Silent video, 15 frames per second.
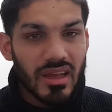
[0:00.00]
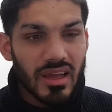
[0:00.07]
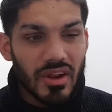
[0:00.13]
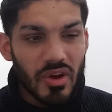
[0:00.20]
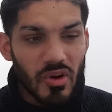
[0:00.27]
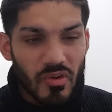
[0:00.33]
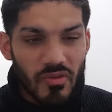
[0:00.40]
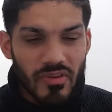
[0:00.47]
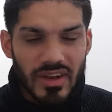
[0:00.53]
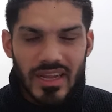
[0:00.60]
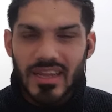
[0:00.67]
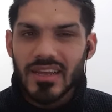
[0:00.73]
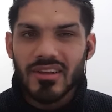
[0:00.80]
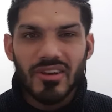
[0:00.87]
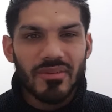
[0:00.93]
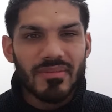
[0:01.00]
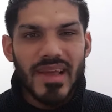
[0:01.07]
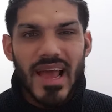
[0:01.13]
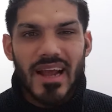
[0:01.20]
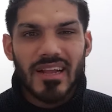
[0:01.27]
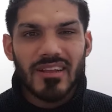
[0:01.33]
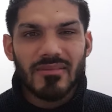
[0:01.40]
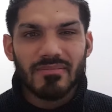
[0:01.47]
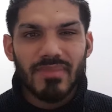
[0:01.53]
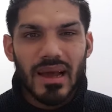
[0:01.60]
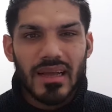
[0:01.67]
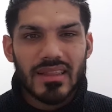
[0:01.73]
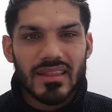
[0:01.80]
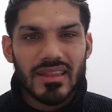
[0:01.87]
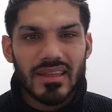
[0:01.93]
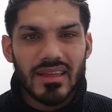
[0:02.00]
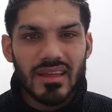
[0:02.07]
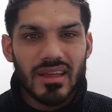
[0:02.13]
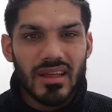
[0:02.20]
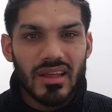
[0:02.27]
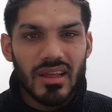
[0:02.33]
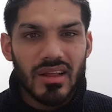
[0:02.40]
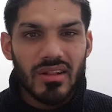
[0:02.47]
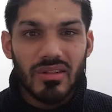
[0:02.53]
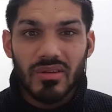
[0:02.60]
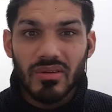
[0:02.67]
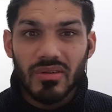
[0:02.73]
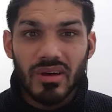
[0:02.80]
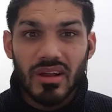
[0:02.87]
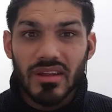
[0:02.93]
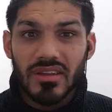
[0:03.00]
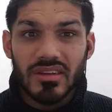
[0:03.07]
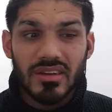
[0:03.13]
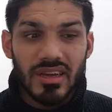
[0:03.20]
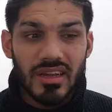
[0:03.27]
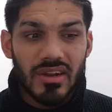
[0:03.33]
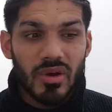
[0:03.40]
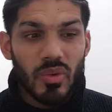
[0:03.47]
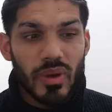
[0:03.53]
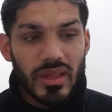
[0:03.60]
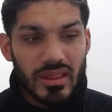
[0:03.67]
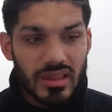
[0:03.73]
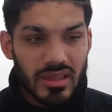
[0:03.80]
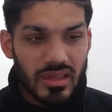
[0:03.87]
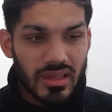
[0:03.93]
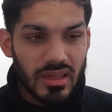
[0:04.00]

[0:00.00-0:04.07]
And hopefully, it's gonna be action packed. So, I literally cannot wait.